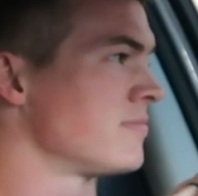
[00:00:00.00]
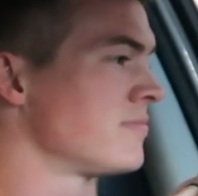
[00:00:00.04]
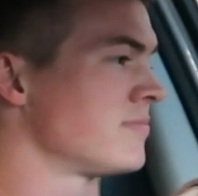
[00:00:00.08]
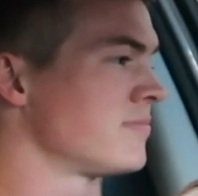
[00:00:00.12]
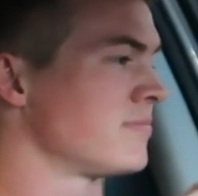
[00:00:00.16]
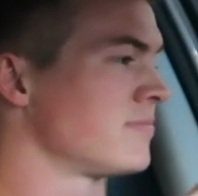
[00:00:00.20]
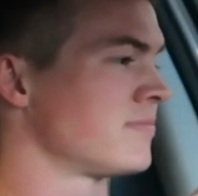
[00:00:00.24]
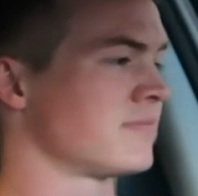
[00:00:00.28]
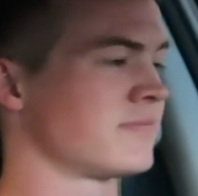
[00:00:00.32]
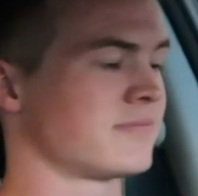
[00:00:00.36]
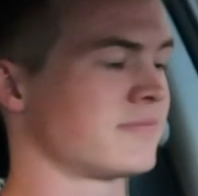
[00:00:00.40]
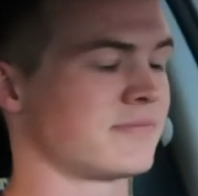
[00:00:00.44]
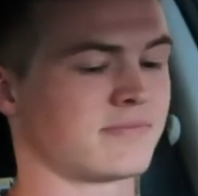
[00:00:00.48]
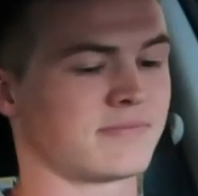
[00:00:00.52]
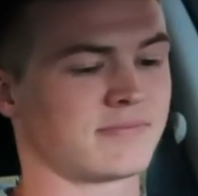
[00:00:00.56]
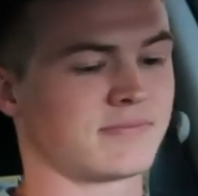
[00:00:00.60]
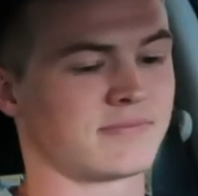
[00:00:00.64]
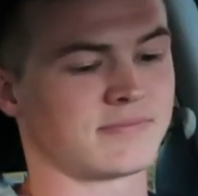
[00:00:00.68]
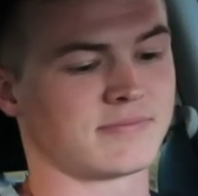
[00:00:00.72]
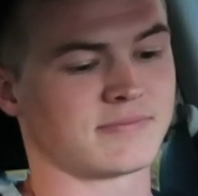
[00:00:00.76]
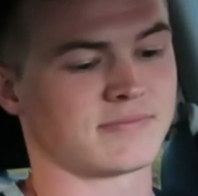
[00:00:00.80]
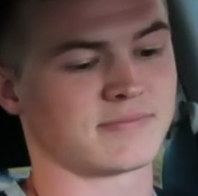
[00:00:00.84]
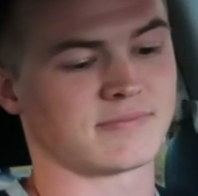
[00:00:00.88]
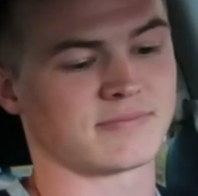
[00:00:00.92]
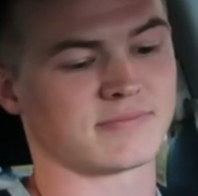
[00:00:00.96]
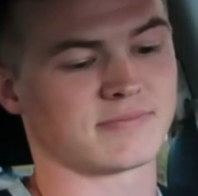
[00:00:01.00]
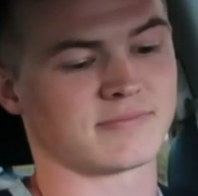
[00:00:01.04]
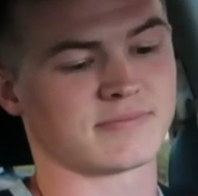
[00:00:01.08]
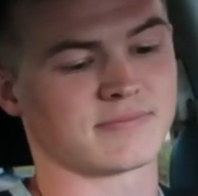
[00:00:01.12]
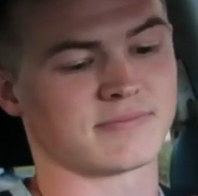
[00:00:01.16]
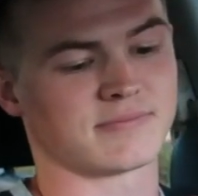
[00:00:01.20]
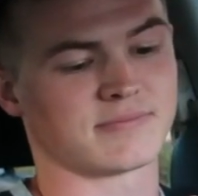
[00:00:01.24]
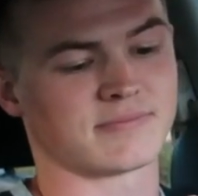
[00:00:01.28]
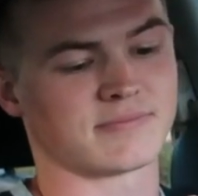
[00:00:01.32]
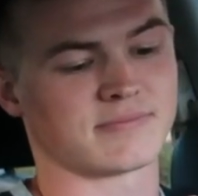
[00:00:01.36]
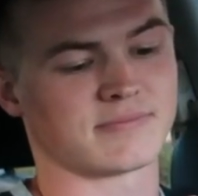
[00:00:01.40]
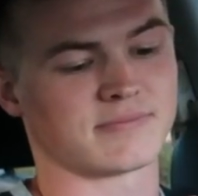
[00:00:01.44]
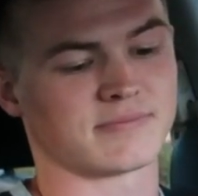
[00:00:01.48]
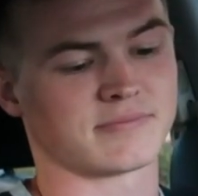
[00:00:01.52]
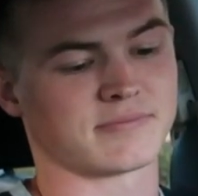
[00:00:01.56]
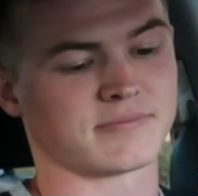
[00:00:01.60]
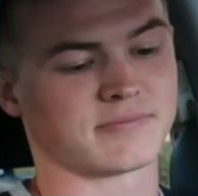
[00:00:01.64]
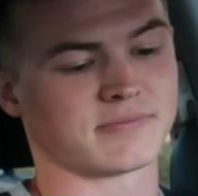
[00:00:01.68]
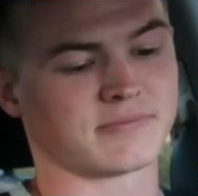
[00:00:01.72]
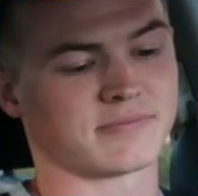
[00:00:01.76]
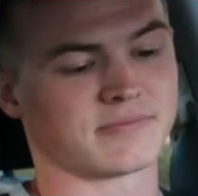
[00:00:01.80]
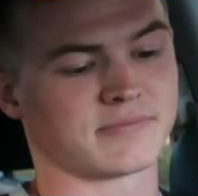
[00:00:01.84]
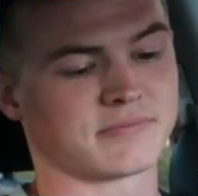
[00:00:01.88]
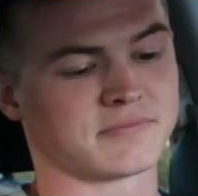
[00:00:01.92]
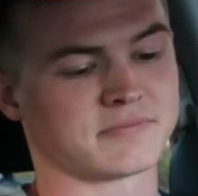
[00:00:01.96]

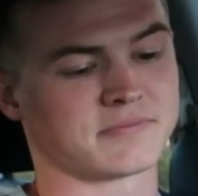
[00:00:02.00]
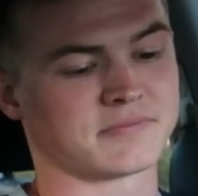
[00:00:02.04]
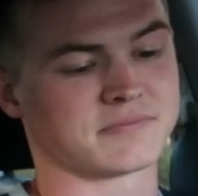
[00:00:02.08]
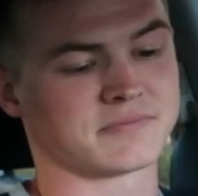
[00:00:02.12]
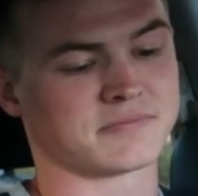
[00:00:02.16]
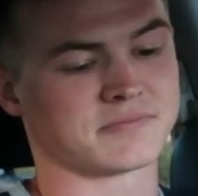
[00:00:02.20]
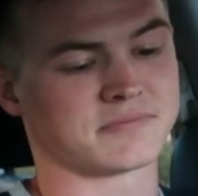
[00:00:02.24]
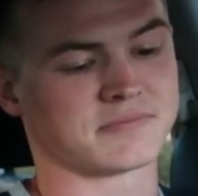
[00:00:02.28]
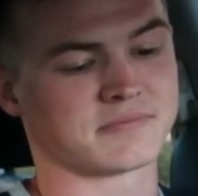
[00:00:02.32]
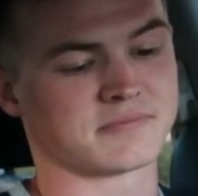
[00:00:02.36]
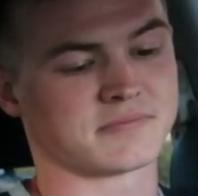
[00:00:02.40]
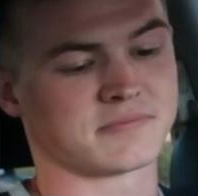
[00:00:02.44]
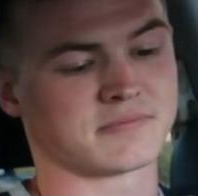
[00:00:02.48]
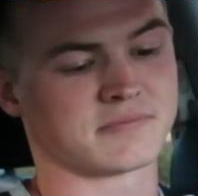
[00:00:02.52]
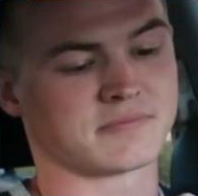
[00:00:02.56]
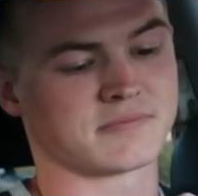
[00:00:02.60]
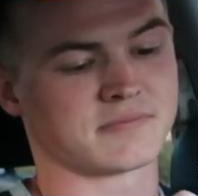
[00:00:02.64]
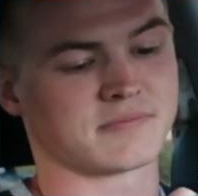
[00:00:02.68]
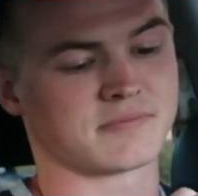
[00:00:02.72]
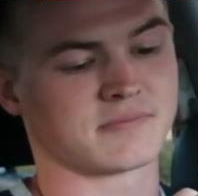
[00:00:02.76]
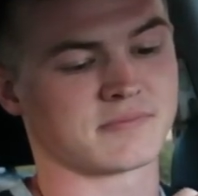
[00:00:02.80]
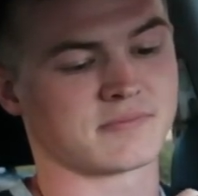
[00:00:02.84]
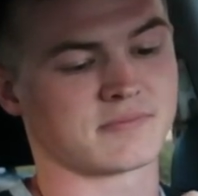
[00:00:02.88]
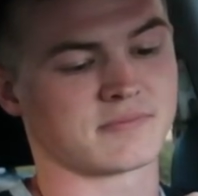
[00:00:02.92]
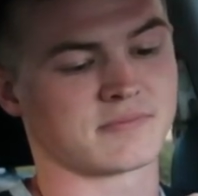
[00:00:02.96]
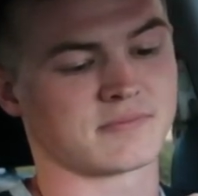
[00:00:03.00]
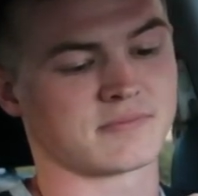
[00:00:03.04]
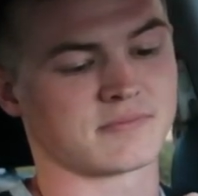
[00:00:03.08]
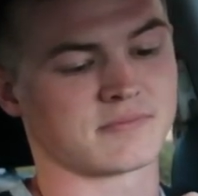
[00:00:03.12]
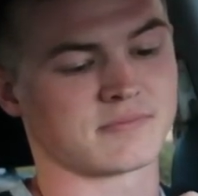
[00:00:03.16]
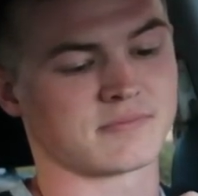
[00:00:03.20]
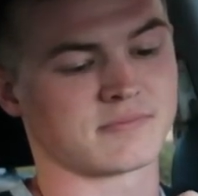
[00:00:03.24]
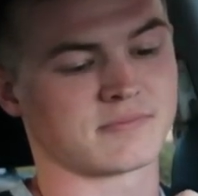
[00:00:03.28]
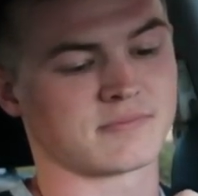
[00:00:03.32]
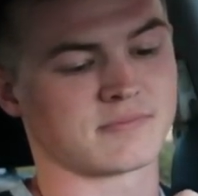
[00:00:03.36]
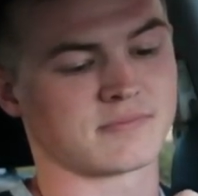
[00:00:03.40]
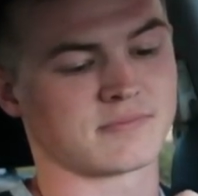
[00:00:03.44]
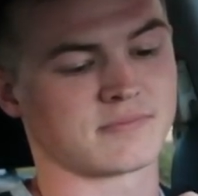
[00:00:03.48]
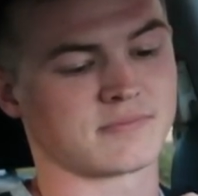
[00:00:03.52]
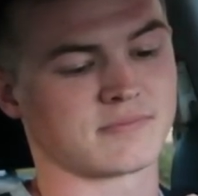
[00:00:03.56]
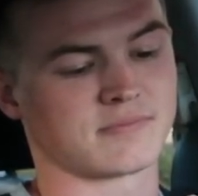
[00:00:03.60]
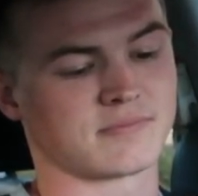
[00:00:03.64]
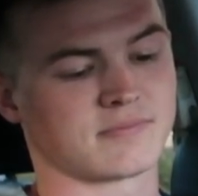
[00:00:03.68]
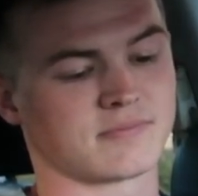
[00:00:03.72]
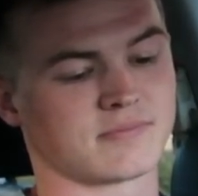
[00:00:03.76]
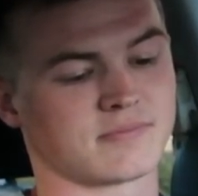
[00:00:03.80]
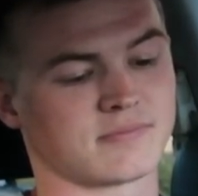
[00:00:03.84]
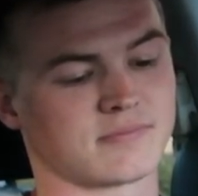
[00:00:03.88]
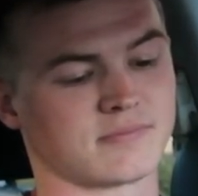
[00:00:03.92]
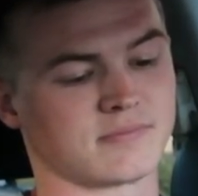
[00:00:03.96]

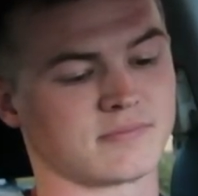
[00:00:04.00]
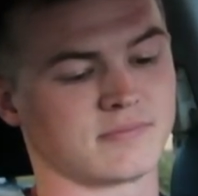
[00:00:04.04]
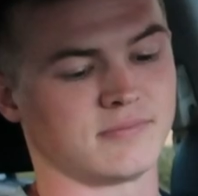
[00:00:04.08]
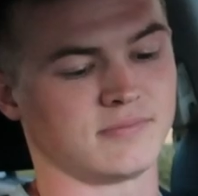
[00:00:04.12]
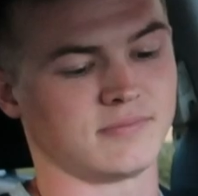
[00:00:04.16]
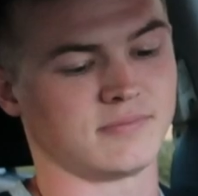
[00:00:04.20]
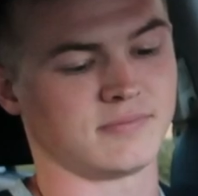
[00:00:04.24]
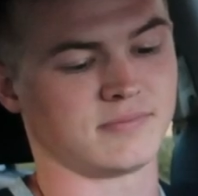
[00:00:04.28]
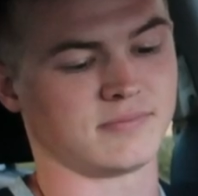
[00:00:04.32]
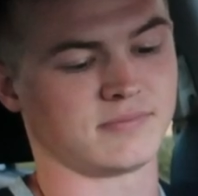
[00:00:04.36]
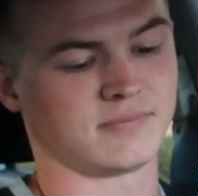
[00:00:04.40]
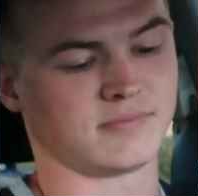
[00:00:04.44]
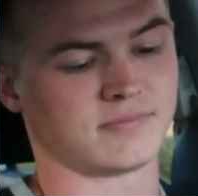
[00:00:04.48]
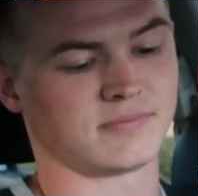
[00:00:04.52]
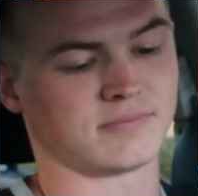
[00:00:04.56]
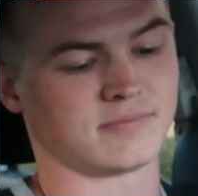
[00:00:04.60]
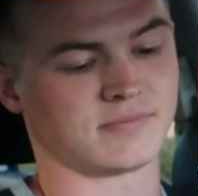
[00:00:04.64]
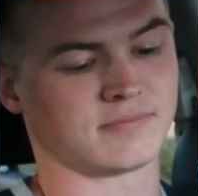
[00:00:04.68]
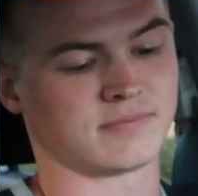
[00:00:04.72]
This person isn't speaking.